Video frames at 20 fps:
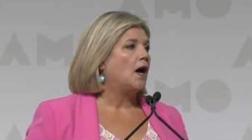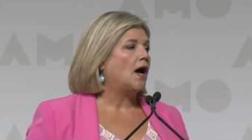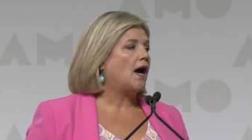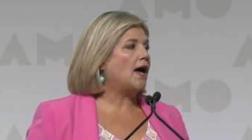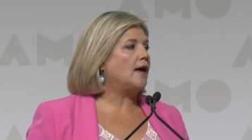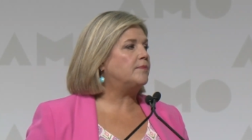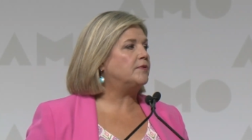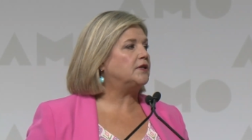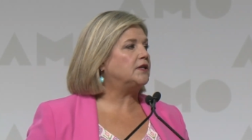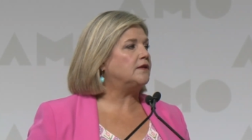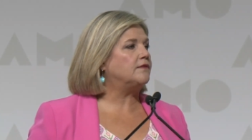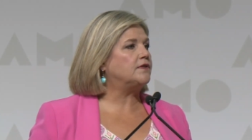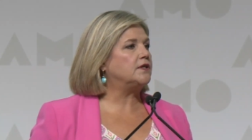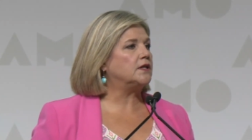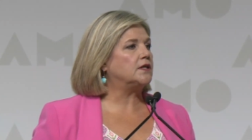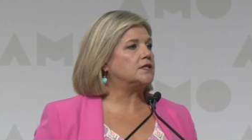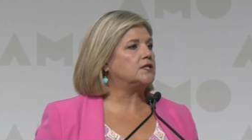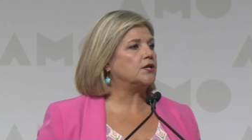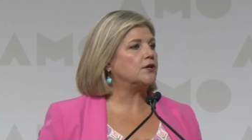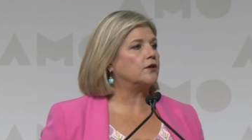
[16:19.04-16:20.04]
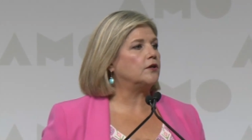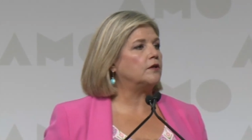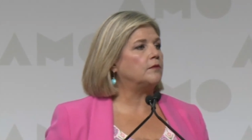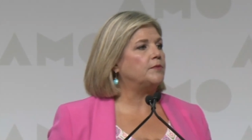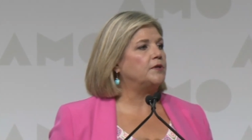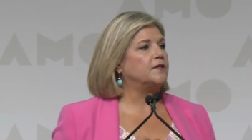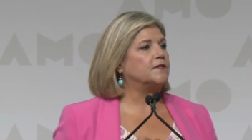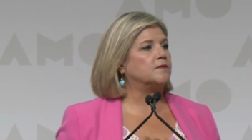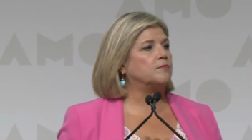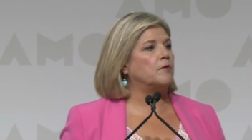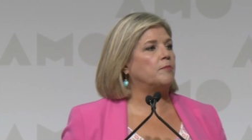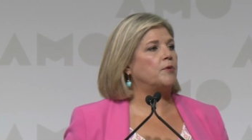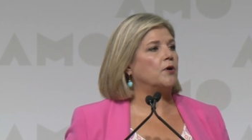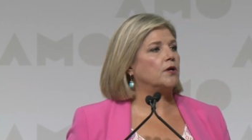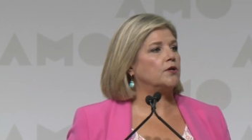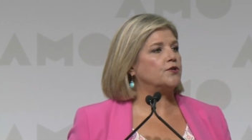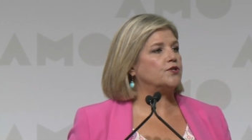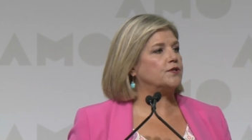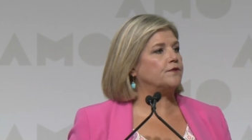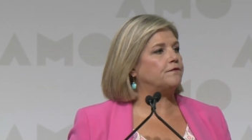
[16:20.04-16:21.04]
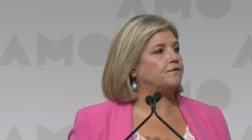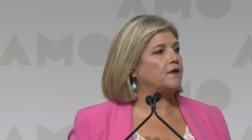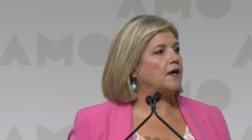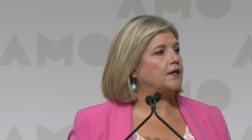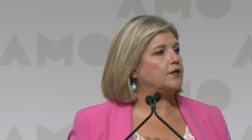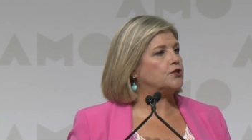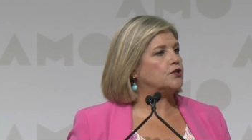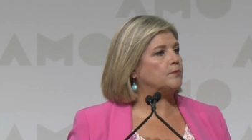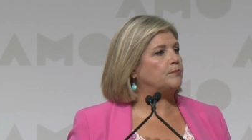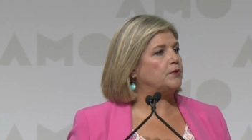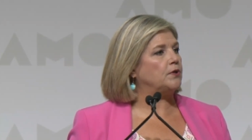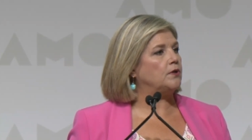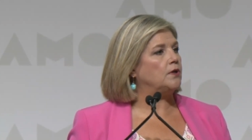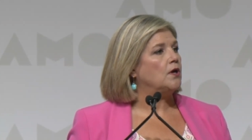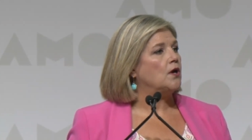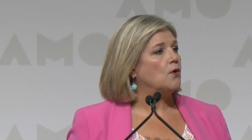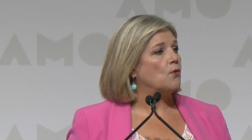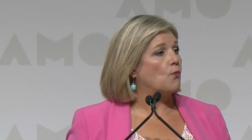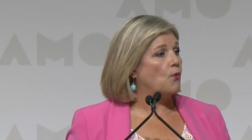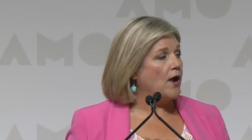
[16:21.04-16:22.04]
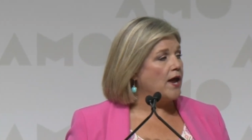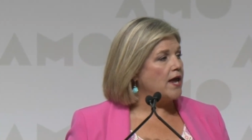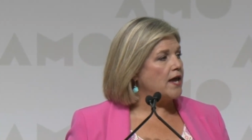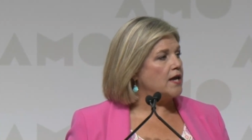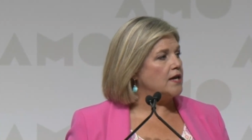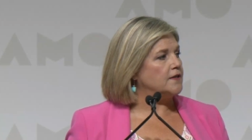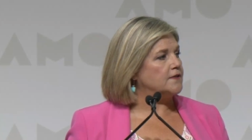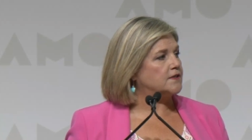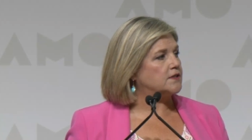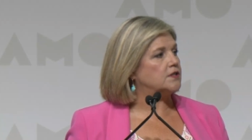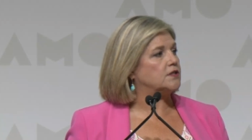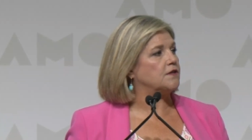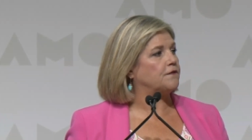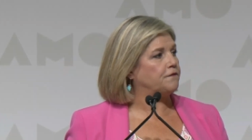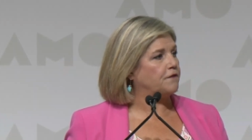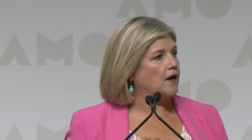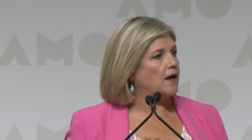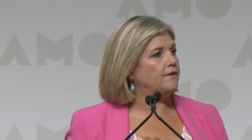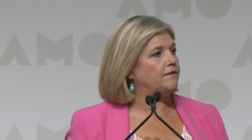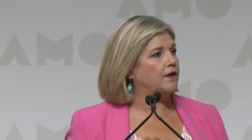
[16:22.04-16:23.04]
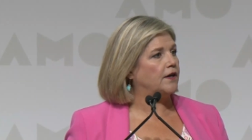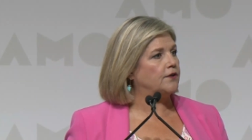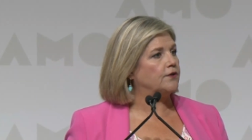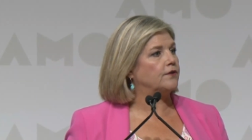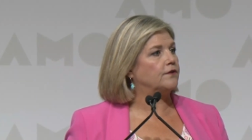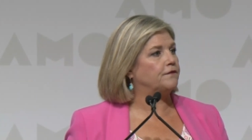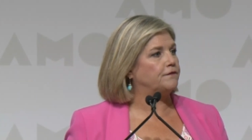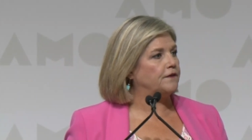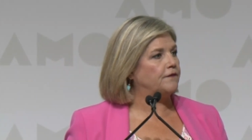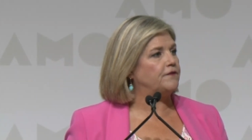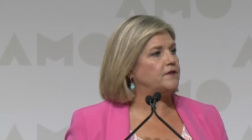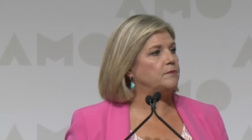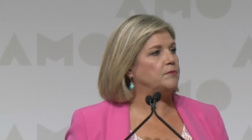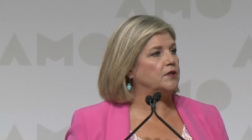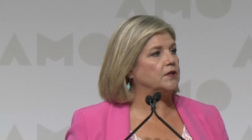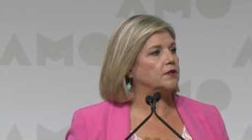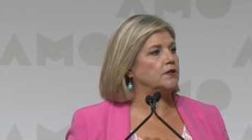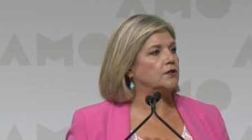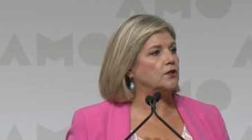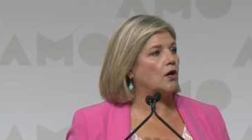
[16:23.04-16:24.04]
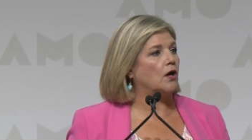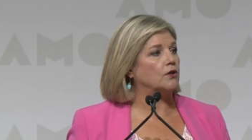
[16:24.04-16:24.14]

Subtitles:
I believe the Ontario Municipal Partnership Fund should be raised to $550 million,